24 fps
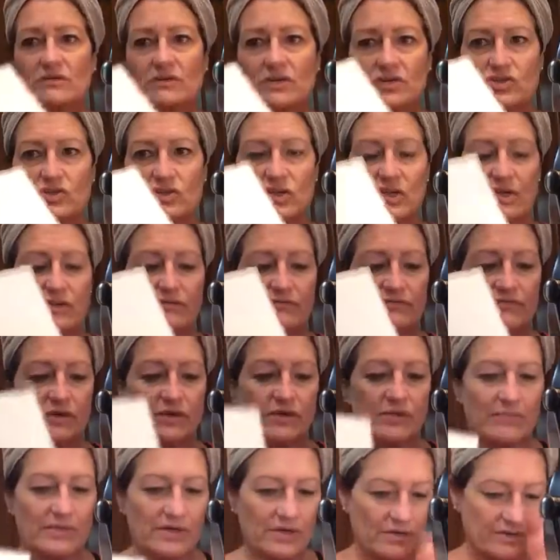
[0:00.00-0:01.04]
that you get
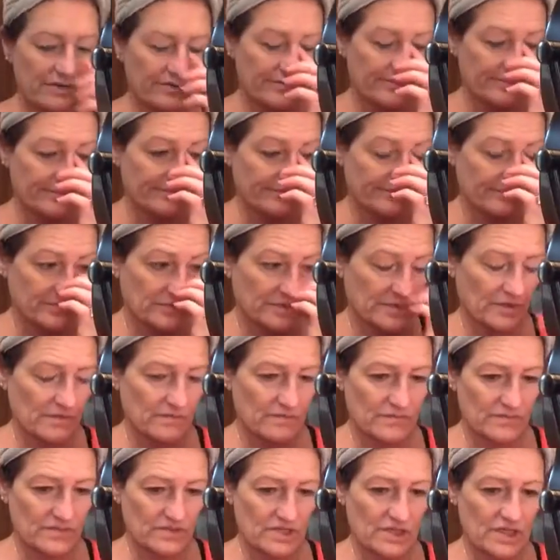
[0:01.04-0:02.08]
from
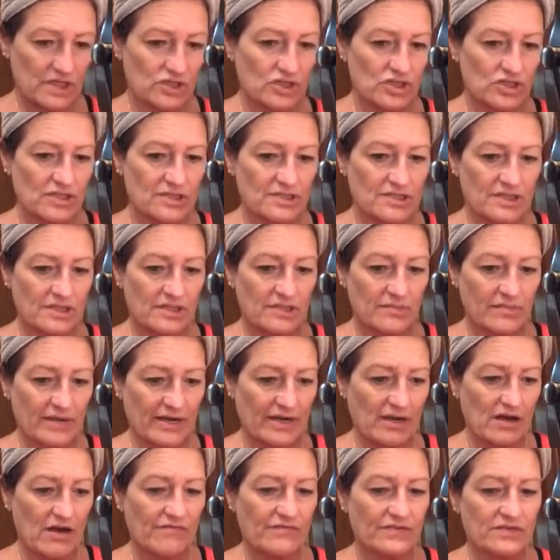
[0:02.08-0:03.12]
SeneGence in the
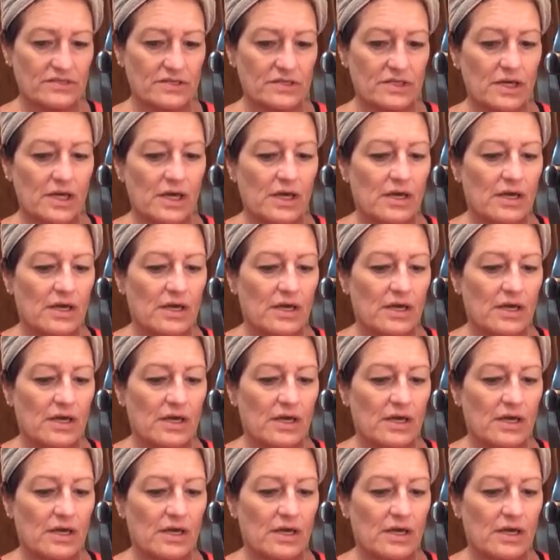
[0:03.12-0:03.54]
back office.